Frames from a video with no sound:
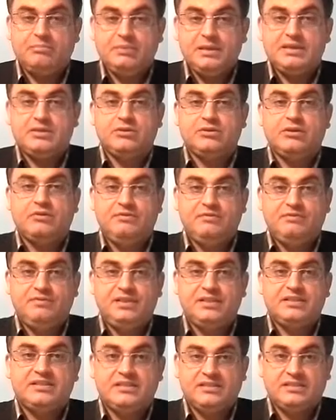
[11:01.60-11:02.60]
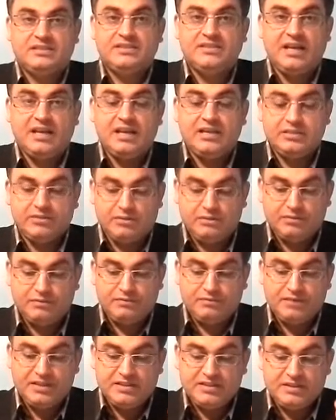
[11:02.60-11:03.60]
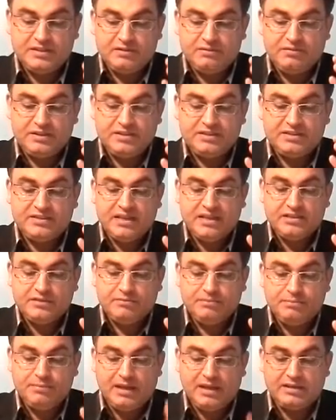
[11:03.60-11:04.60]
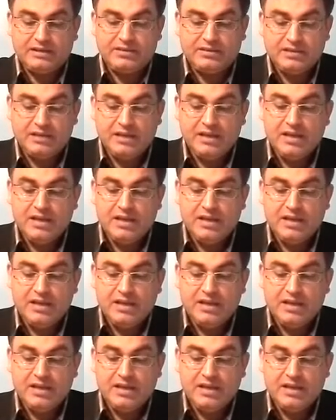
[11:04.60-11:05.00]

based on a fixed size, of blocks,